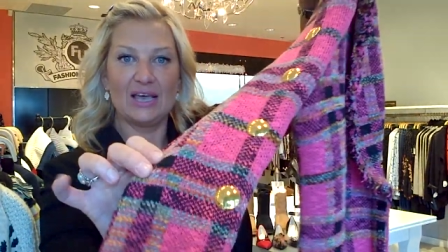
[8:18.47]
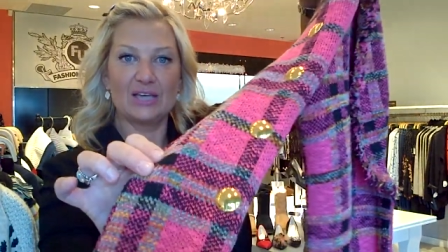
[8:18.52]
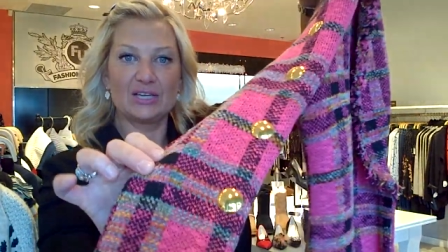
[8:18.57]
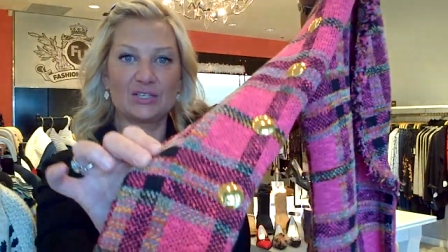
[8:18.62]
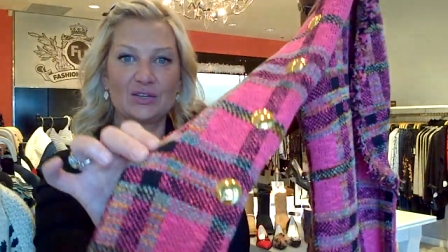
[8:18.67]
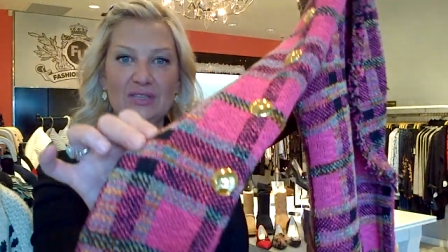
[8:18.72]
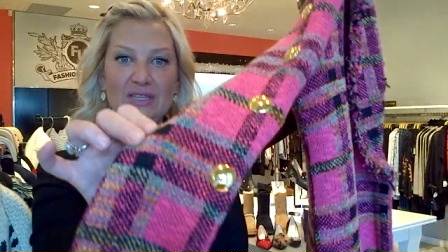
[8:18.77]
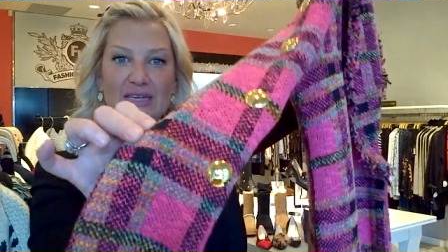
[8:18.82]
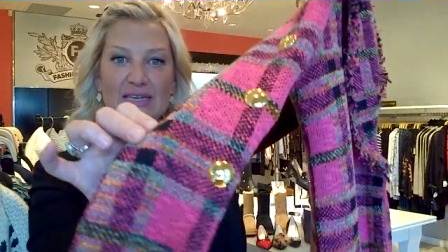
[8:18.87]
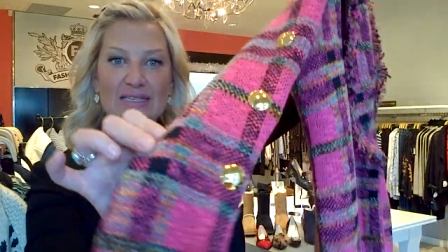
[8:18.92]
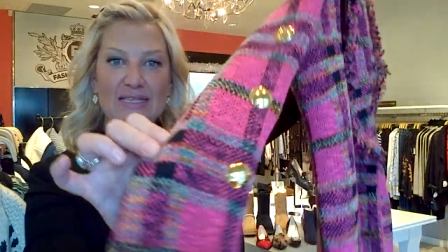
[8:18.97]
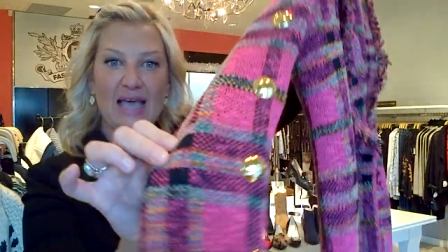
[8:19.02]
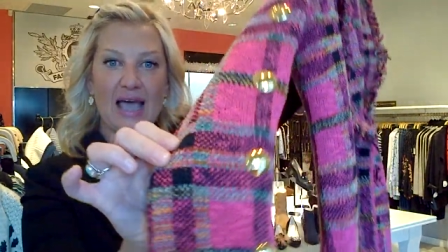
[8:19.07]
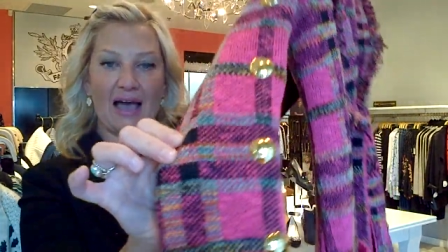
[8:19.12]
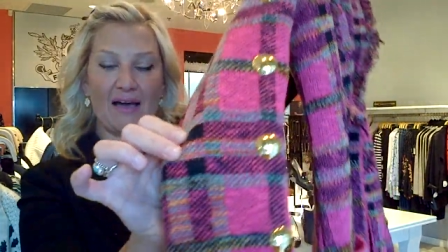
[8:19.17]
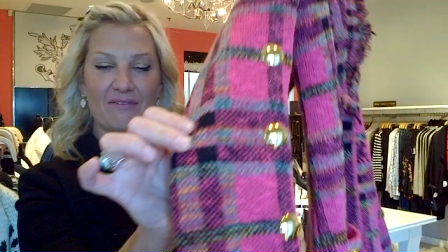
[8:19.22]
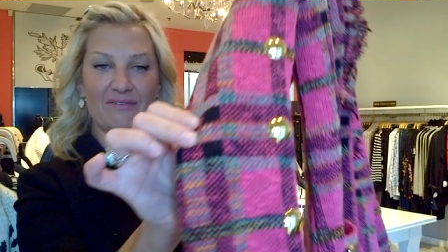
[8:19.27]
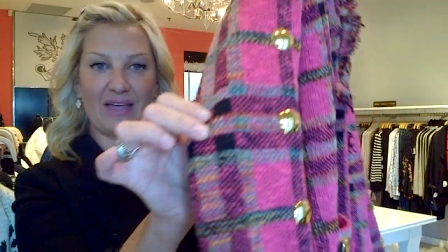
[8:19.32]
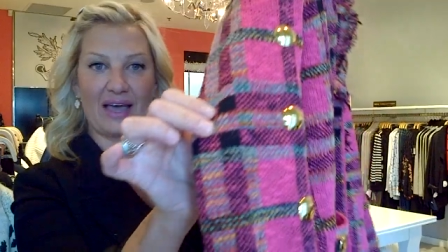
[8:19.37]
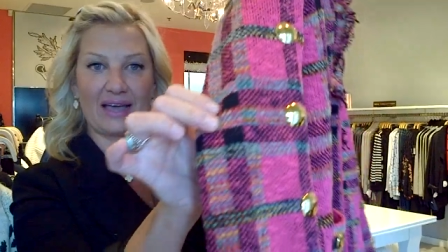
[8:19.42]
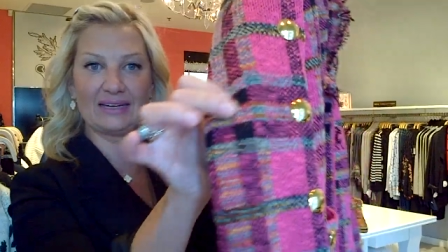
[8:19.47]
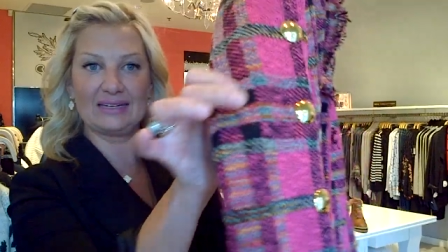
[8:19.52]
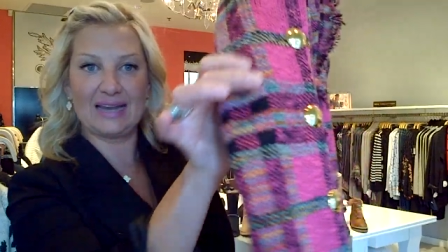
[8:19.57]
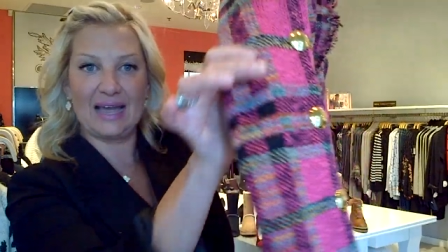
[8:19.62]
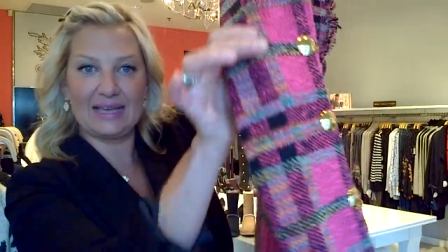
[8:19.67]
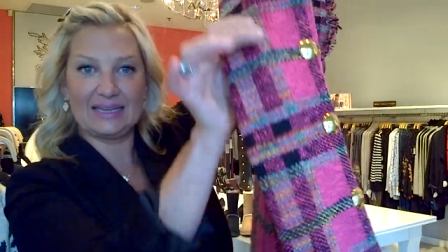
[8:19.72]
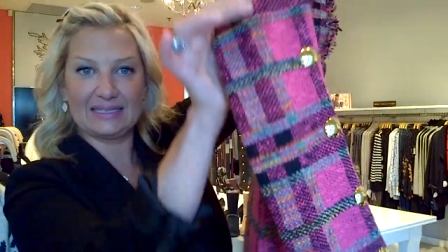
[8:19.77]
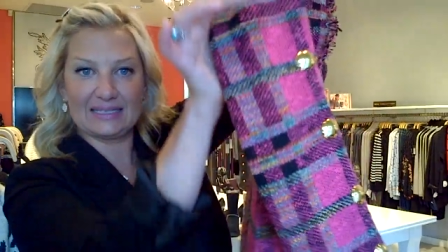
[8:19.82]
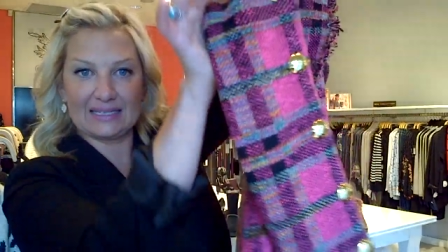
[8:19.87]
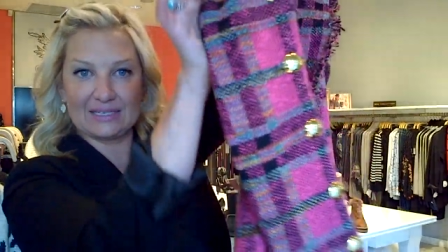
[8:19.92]
So these have that
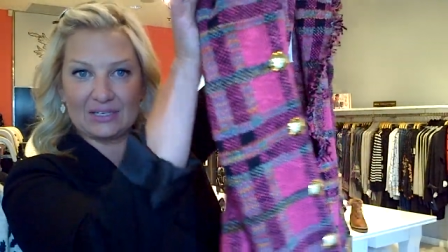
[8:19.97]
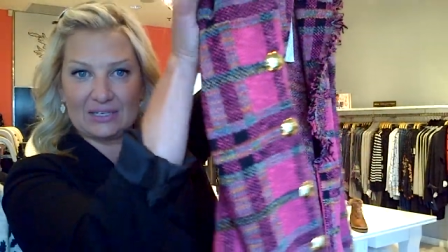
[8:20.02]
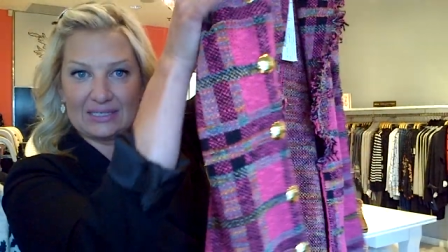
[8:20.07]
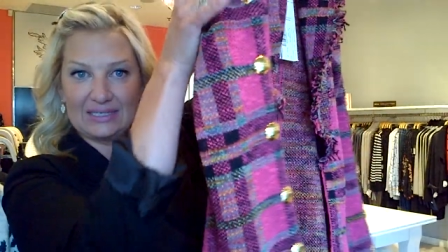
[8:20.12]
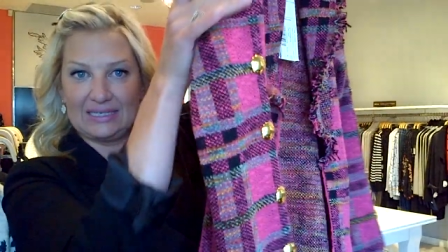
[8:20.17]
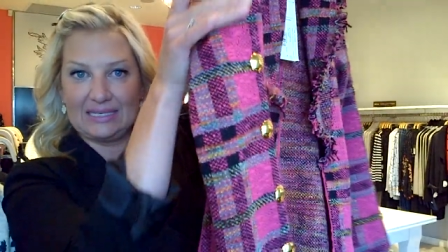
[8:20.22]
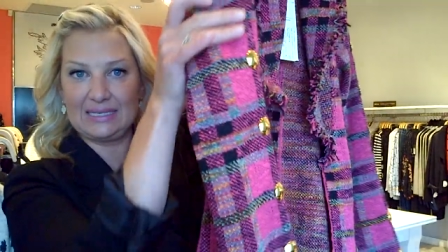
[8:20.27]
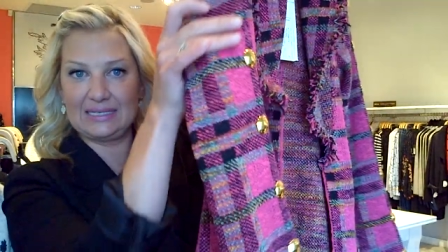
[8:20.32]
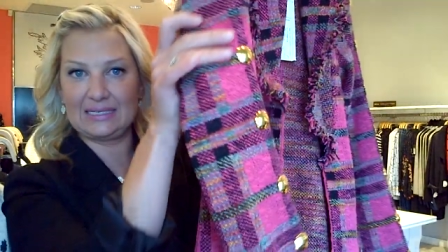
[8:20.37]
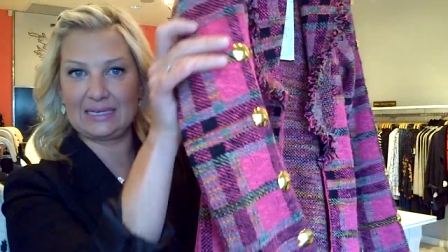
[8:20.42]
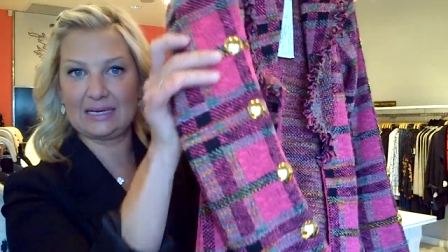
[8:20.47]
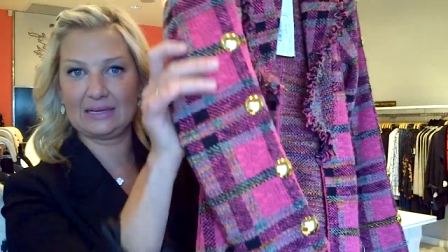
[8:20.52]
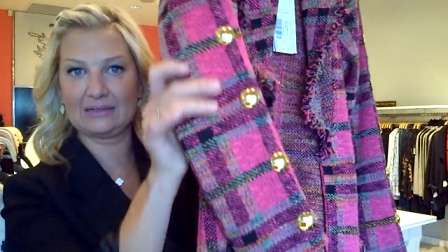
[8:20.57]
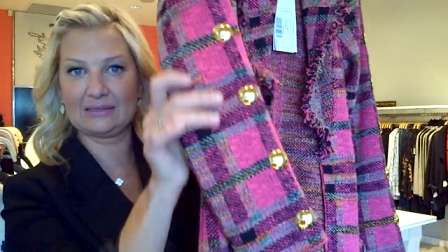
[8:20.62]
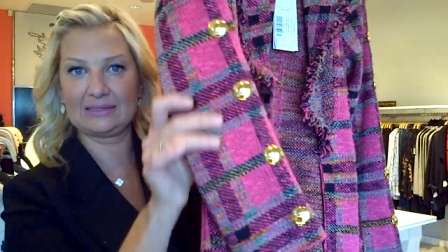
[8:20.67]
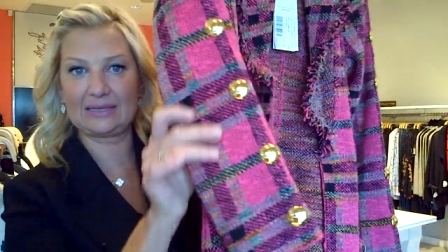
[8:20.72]
nice little detail